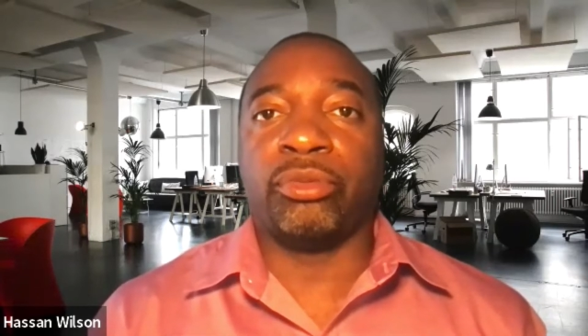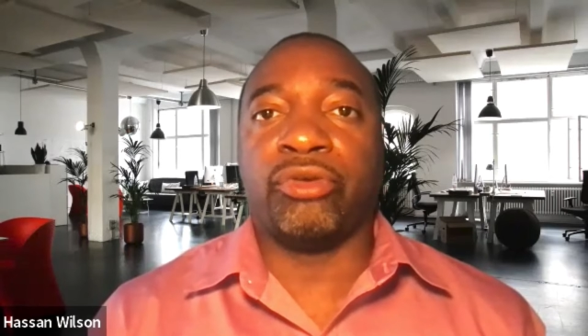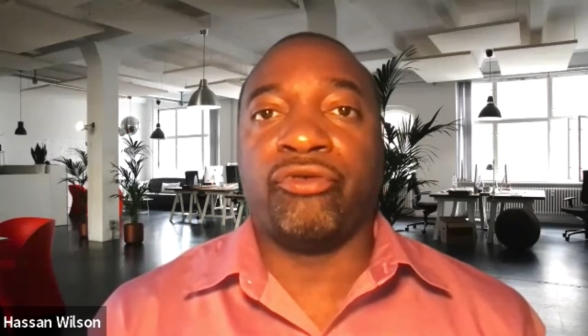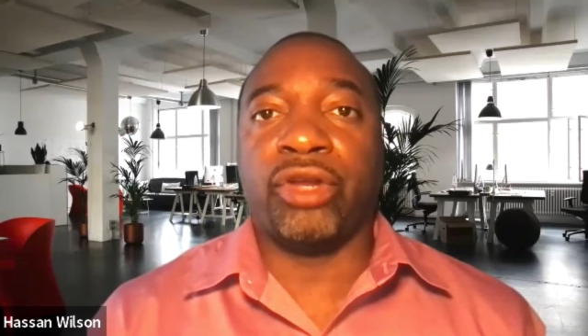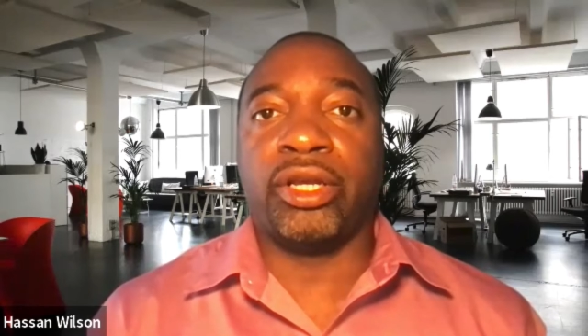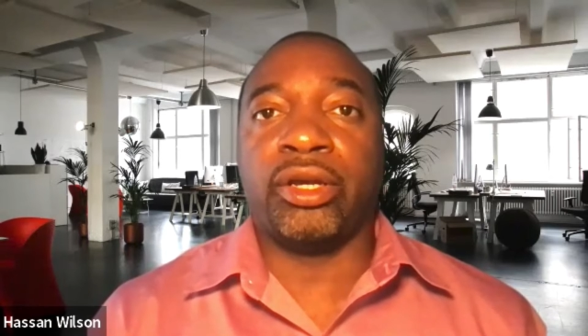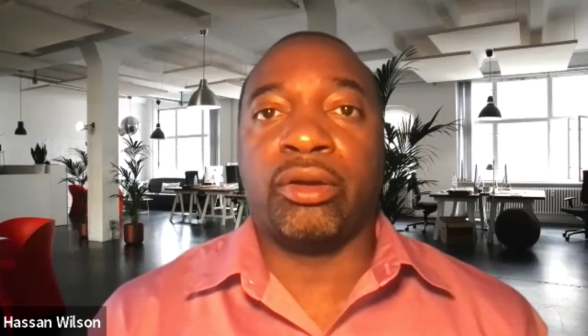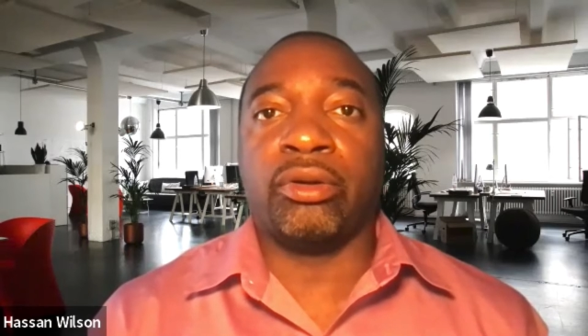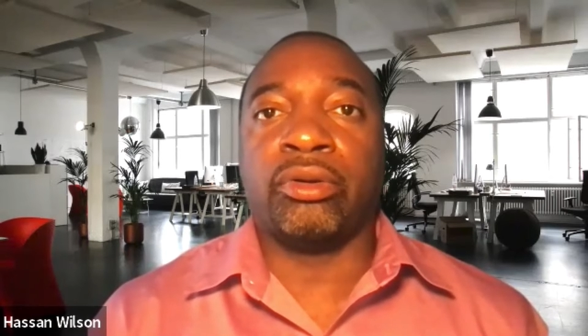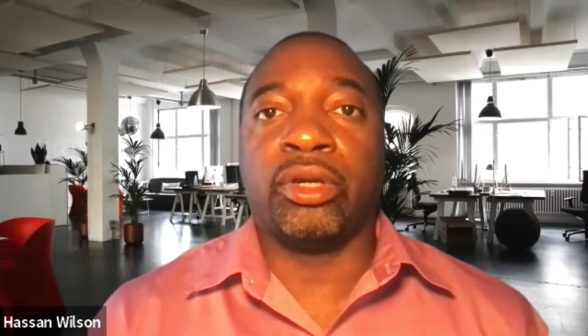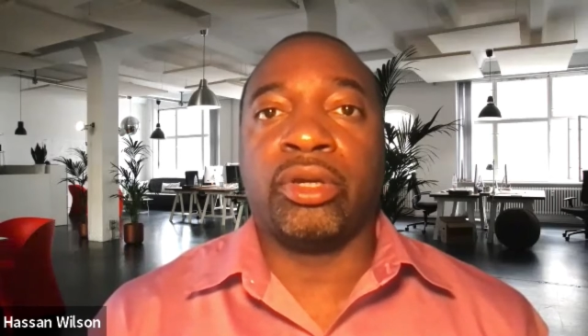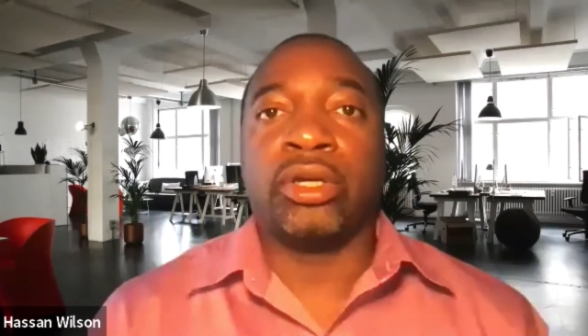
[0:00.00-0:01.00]
a
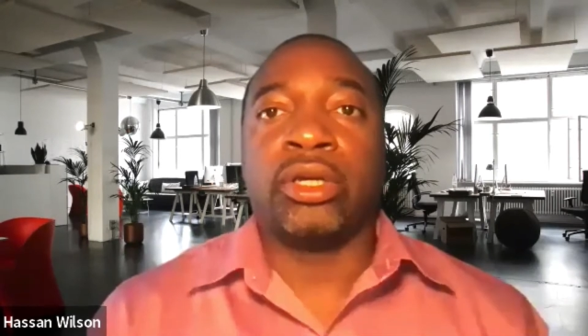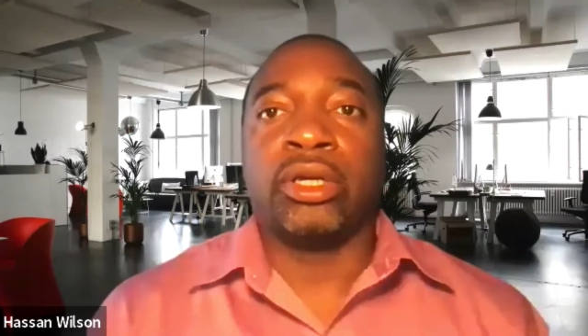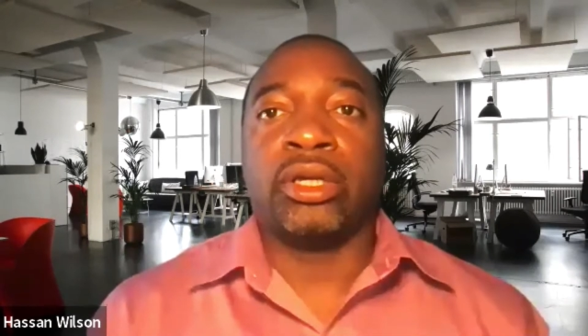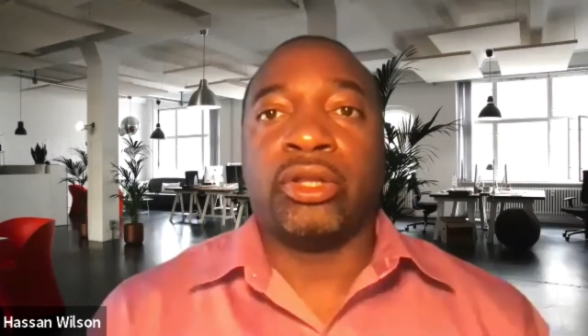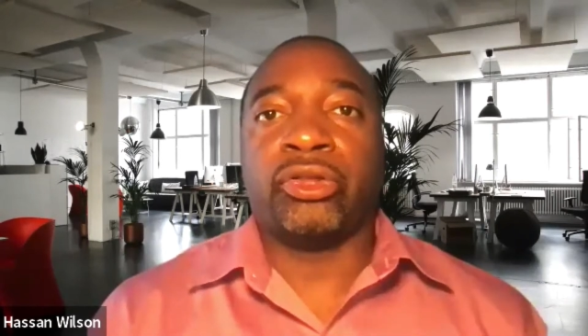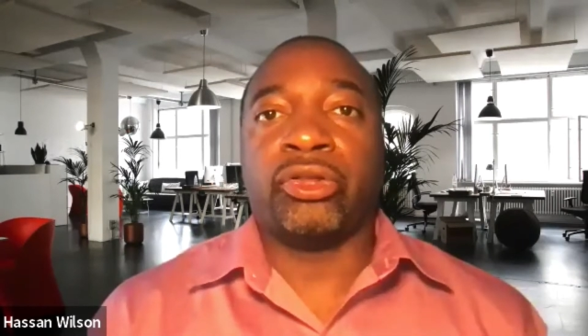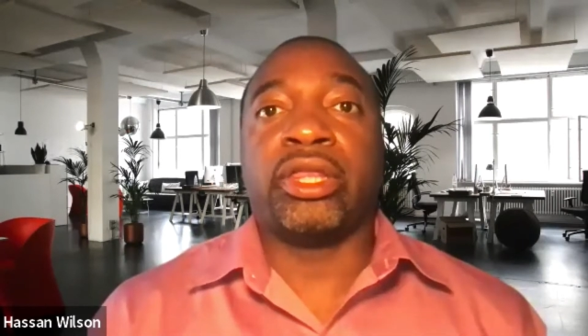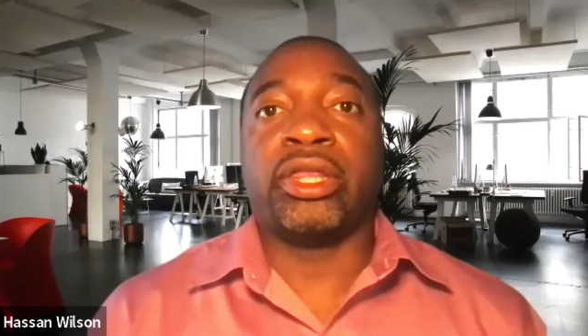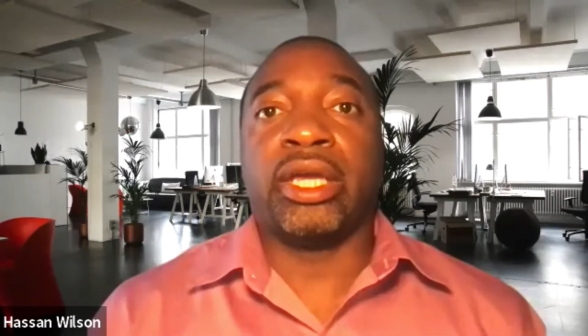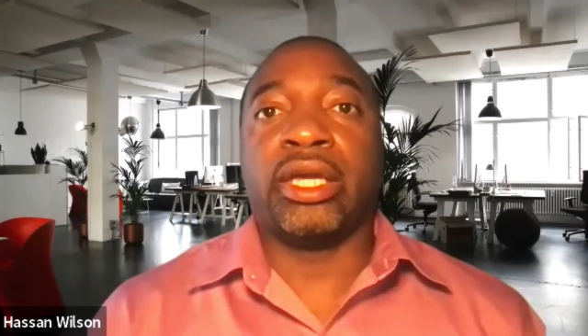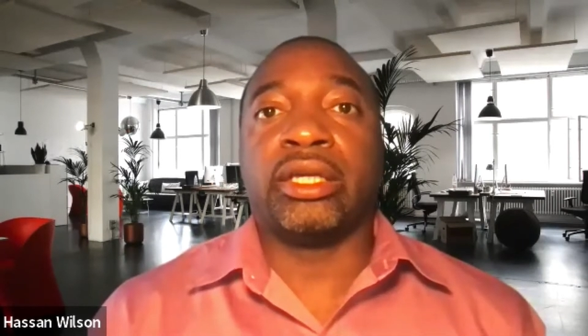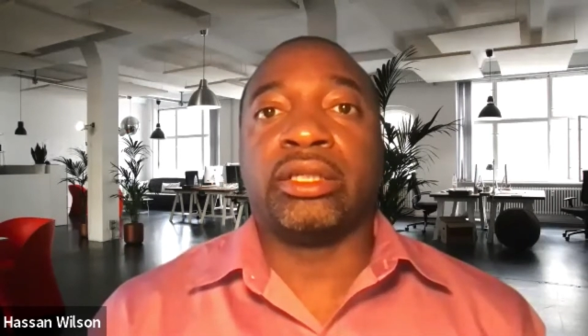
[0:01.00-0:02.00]
video, there are
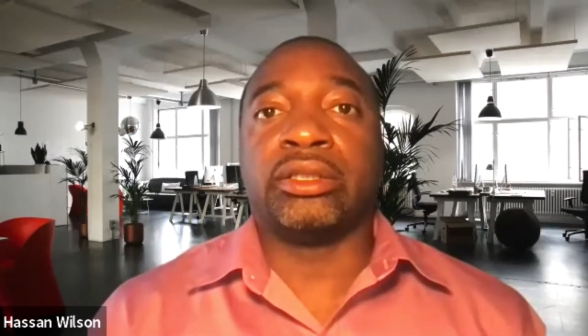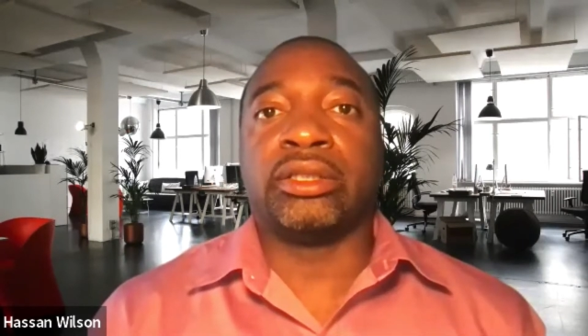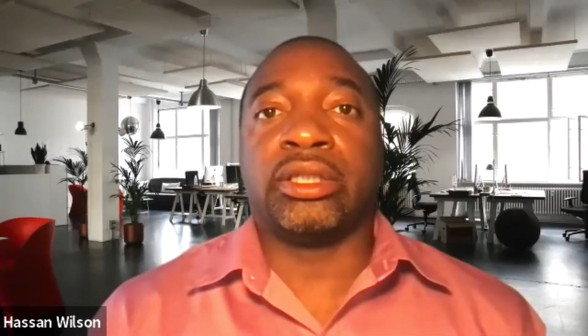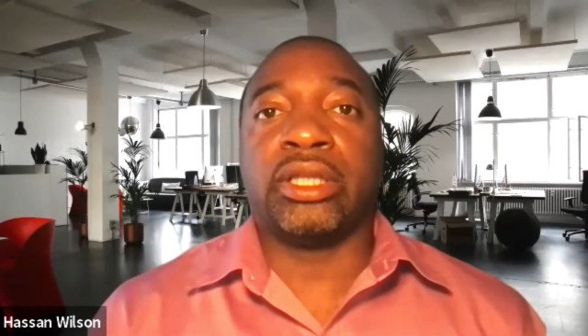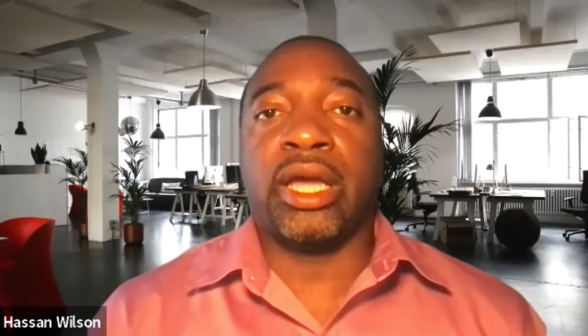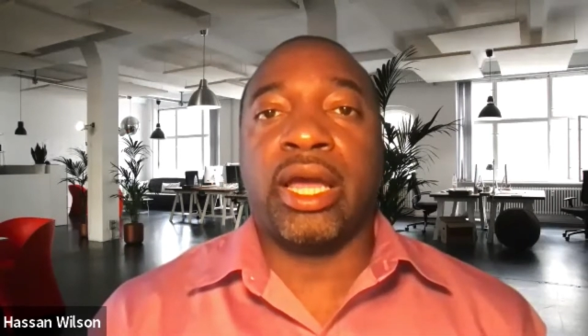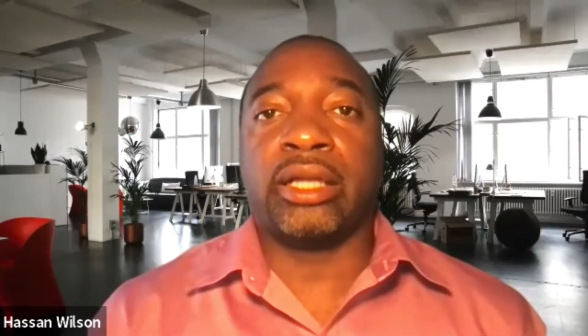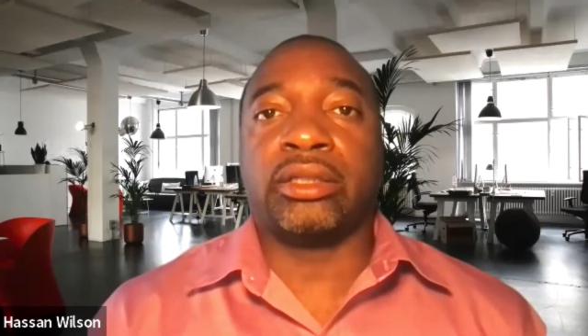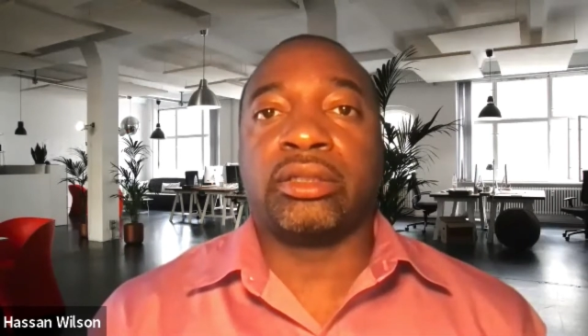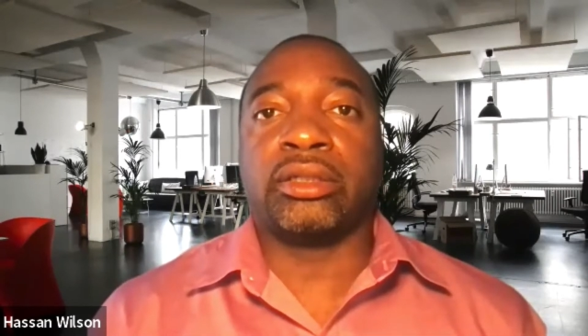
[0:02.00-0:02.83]
things that